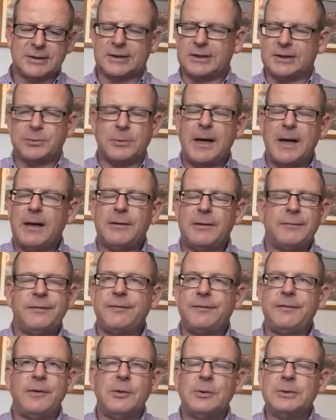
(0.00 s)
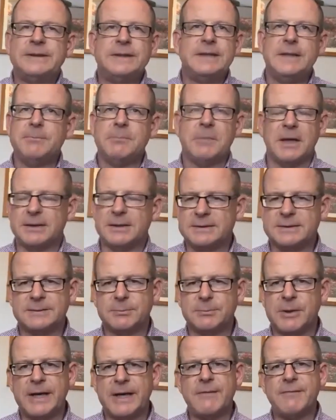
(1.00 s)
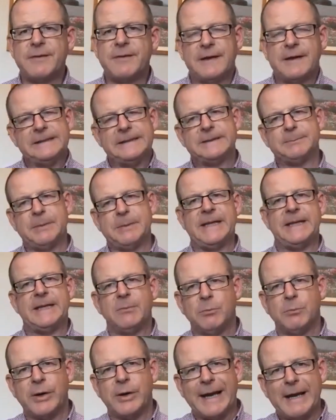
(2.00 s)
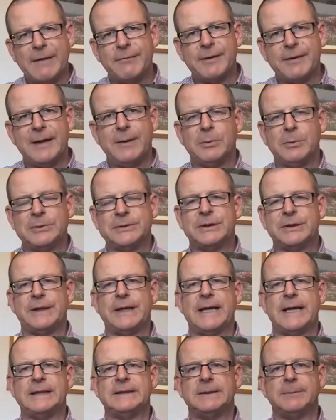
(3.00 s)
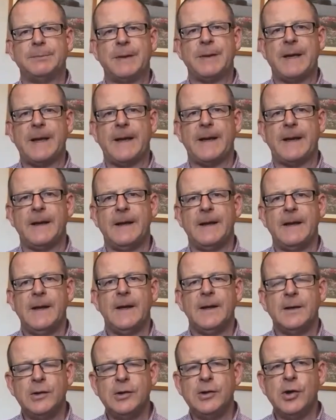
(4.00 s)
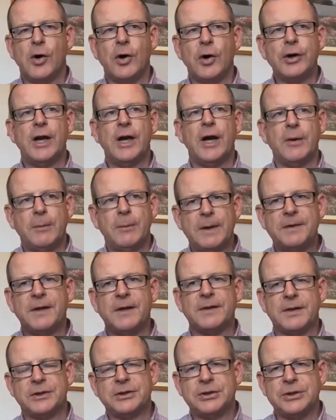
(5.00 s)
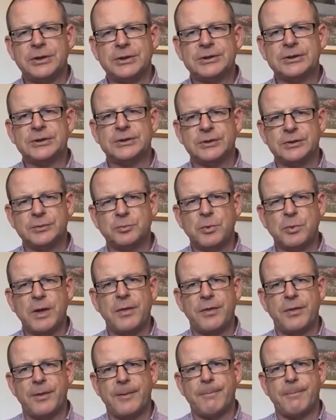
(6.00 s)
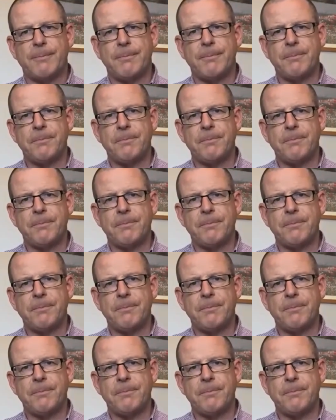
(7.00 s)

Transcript: 12, 14 months, whatever it's been and whatever it will turn out to be, not knowing that the church stood with them?